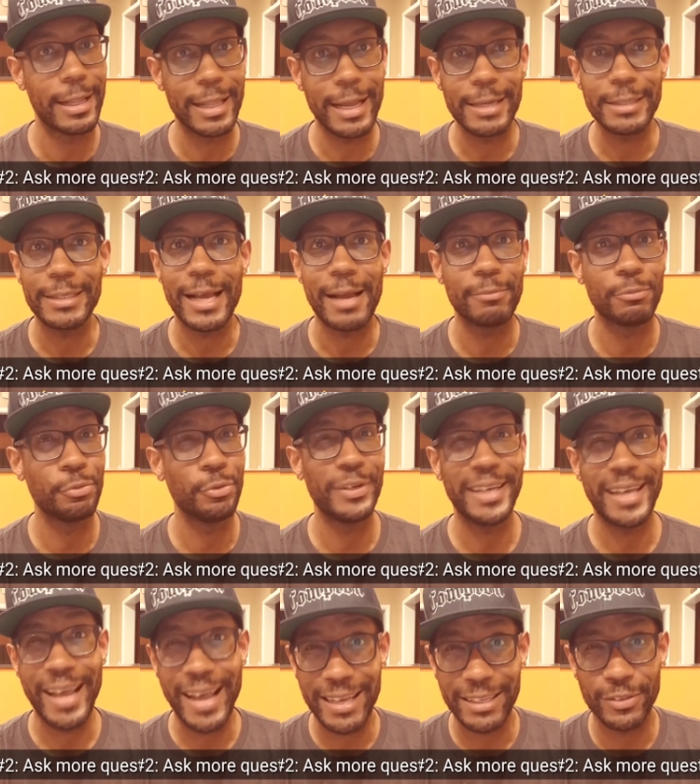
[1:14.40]
A lot of times
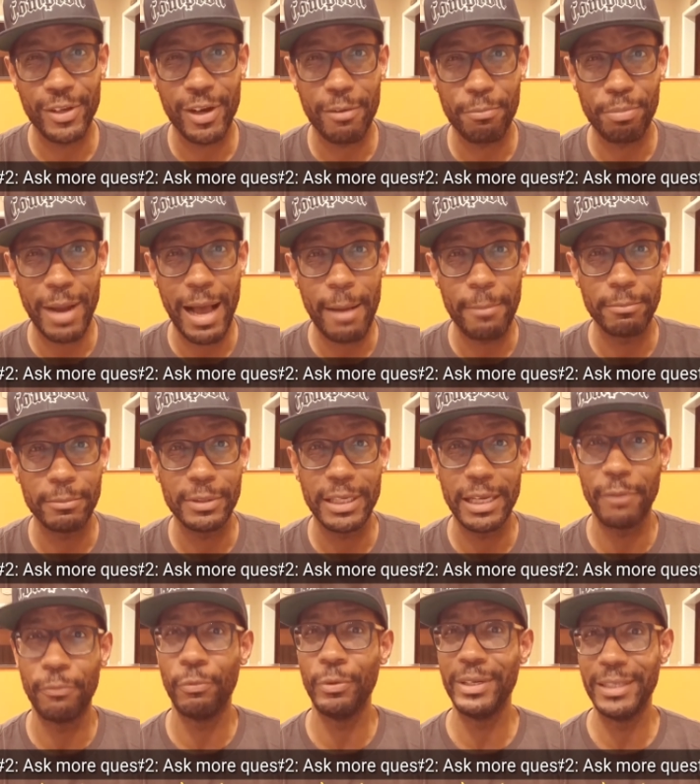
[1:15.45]
we can't solve
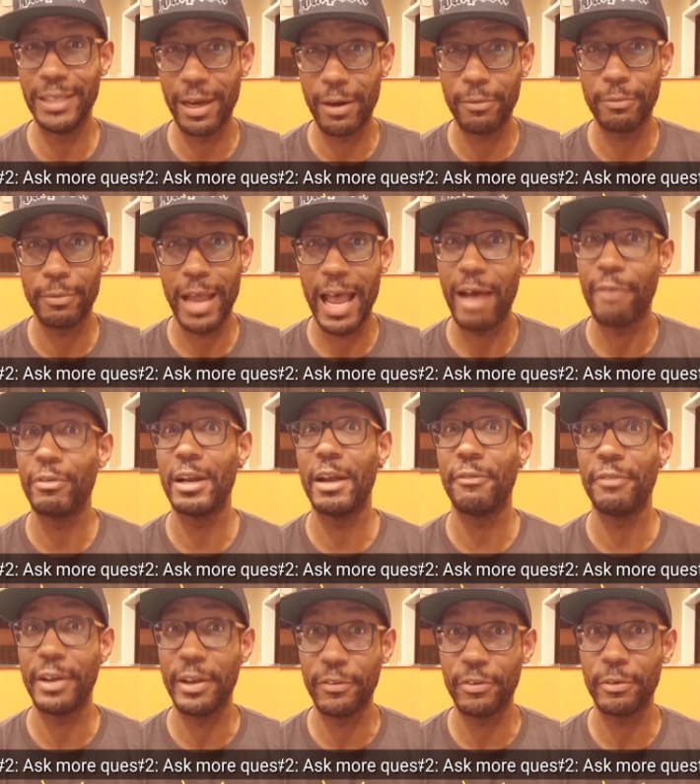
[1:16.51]
problems if we don't have
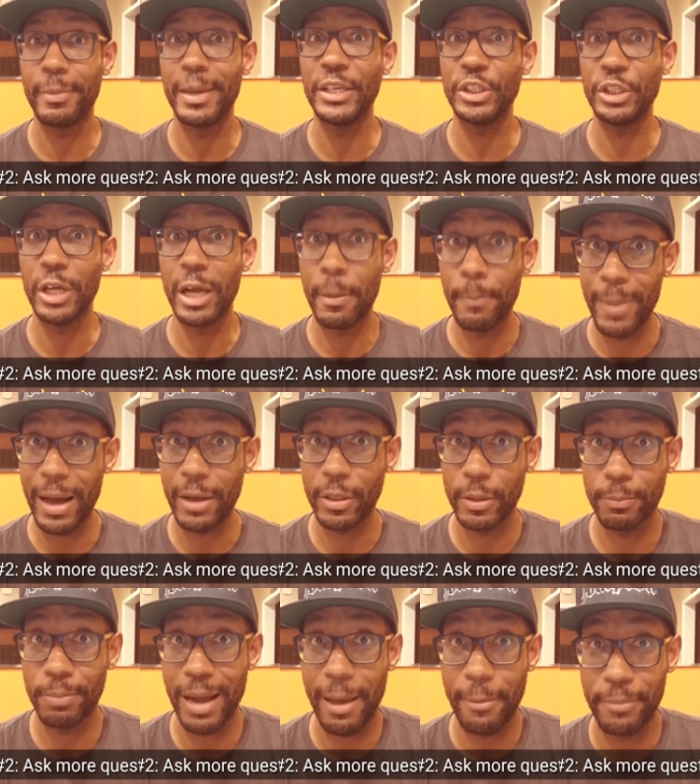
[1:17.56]
enough information
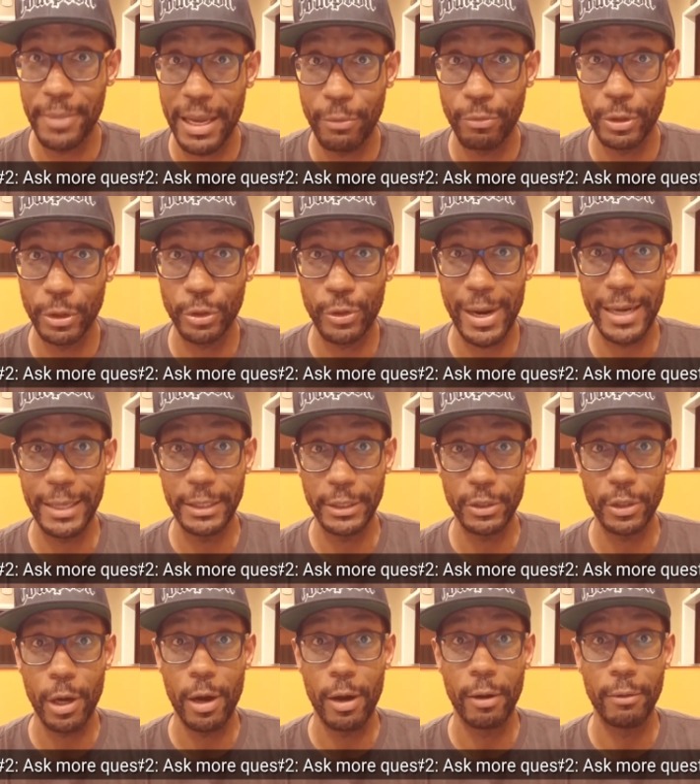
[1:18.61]
about the problem that we're trying
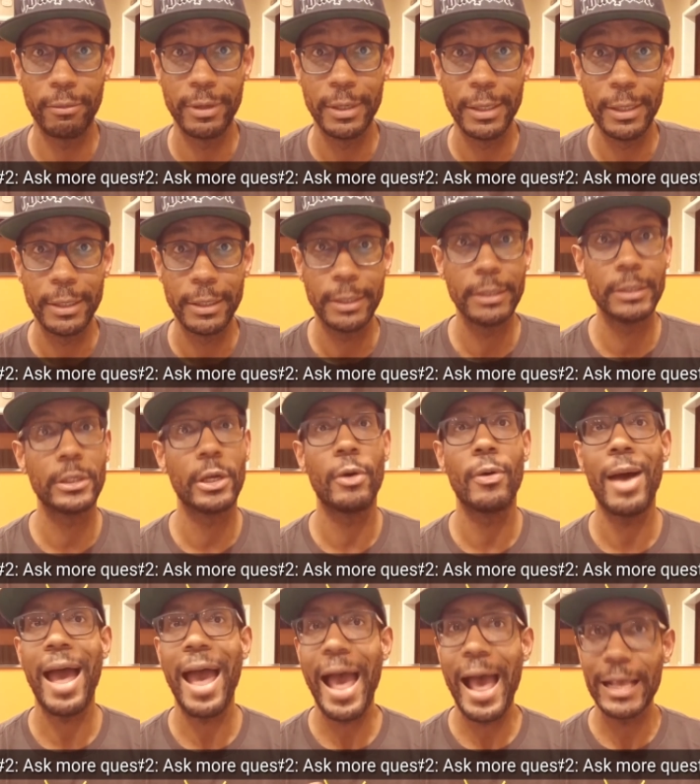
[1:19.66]
to solve. And
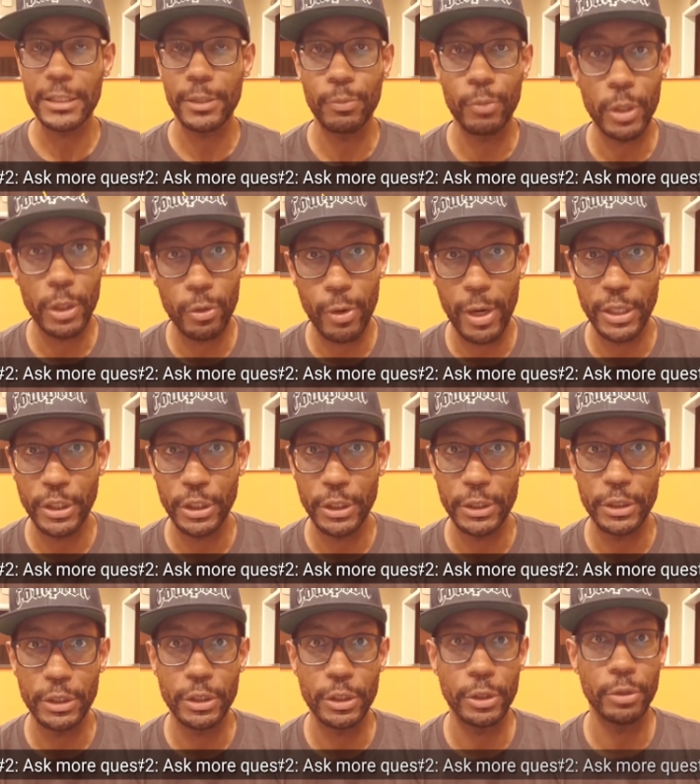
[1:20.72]
so ask more
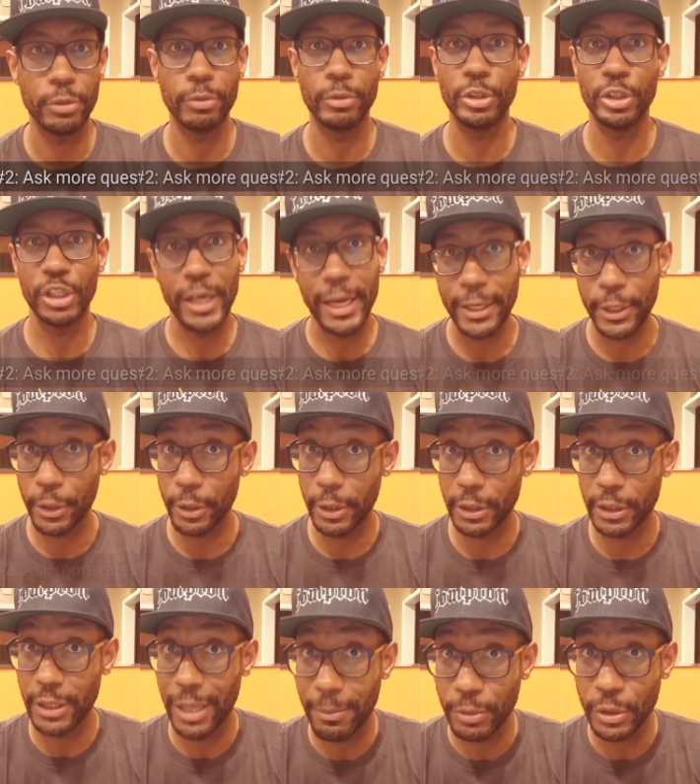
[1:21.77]
questions to check
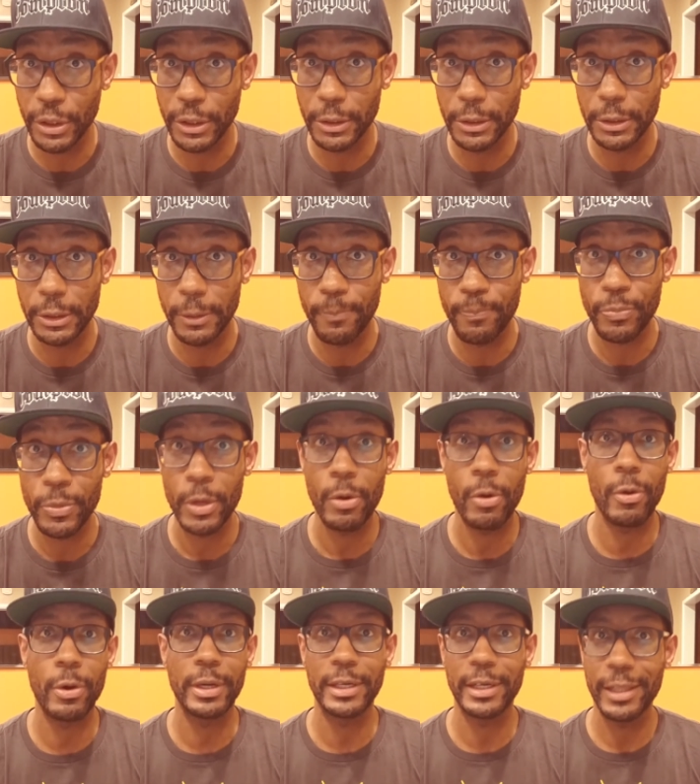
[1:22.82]
your assumptions
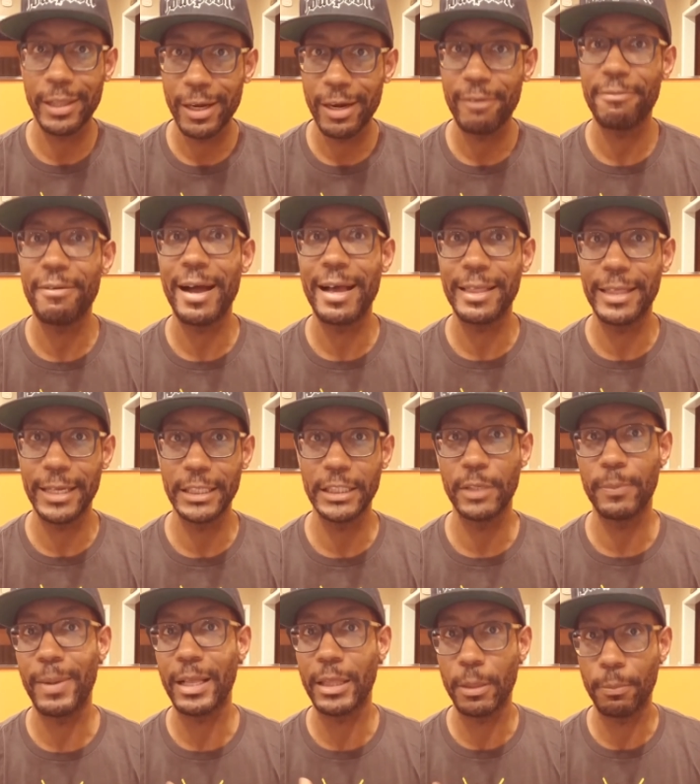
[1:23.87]
or to clarify
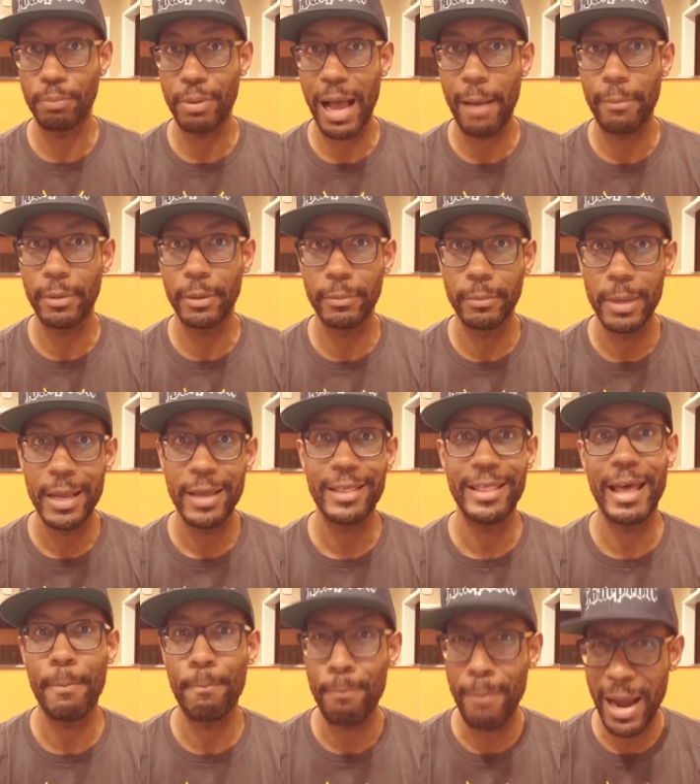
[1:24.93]
things about the problem
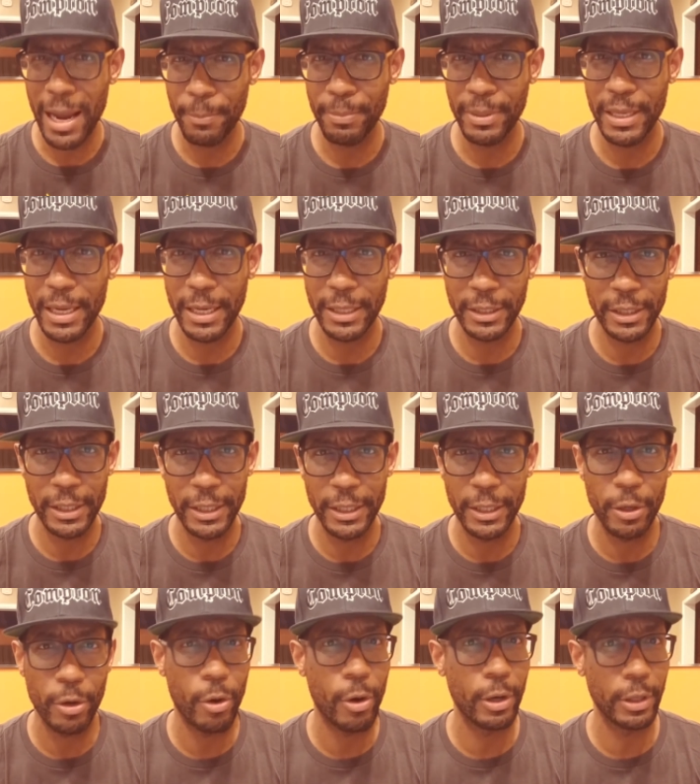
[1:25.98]
that might be
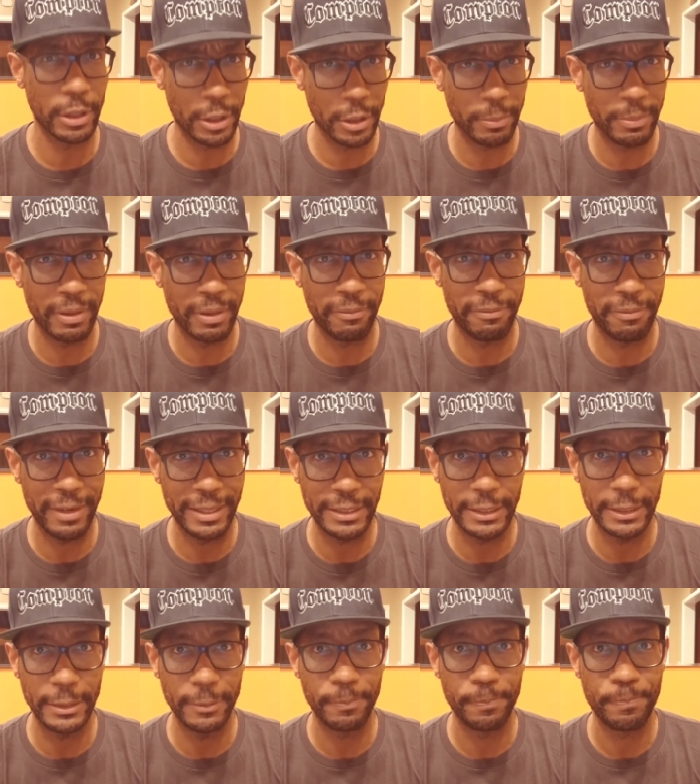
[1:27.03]
unclear or a little bit
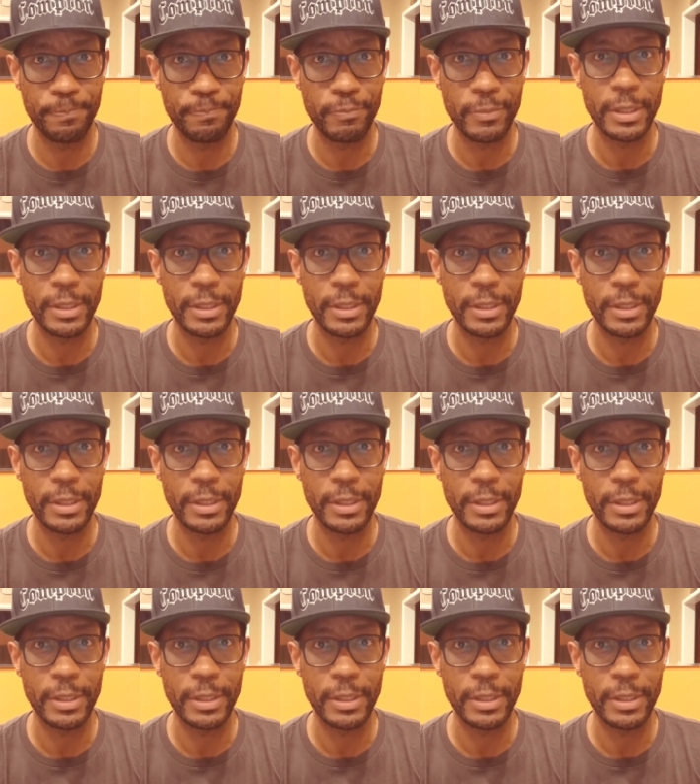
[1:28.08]
fuzzy.